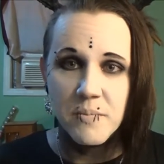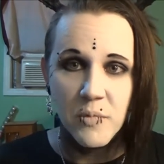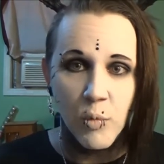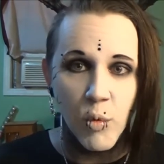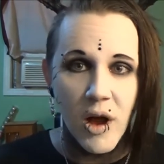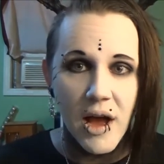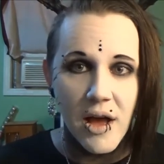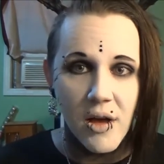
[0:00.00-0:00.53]

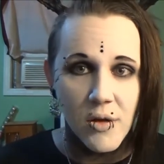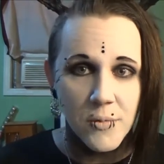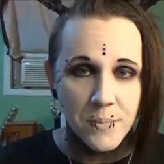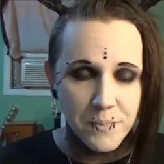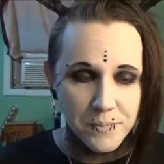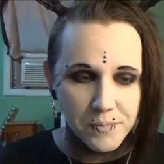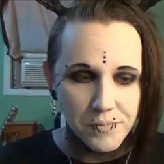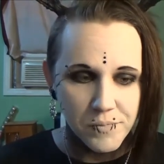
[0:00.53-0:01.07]
while
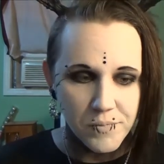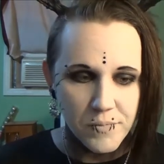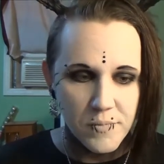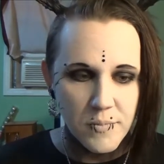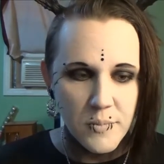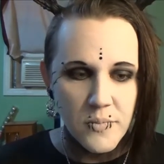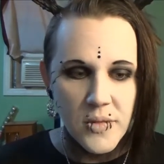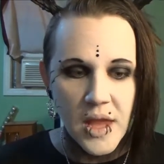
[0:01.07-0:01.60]

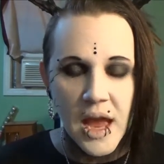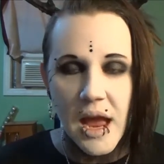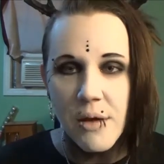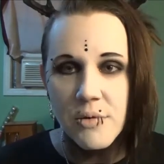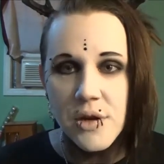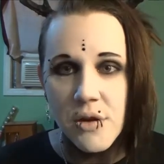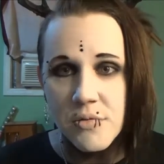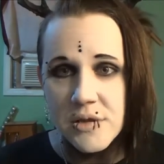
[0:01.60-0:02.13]
I
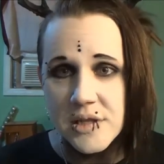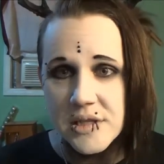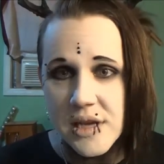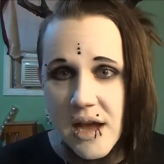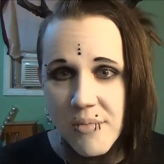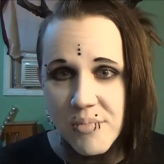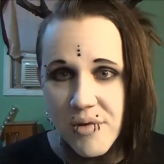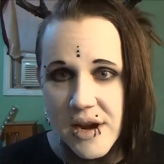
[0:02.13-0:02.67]
would go with the
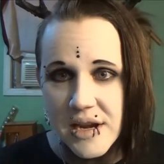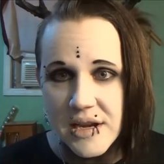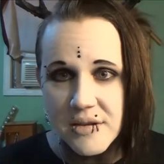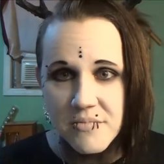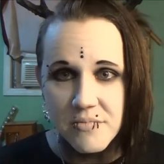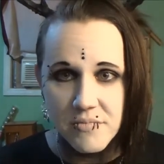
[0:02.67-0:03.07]
top-rated,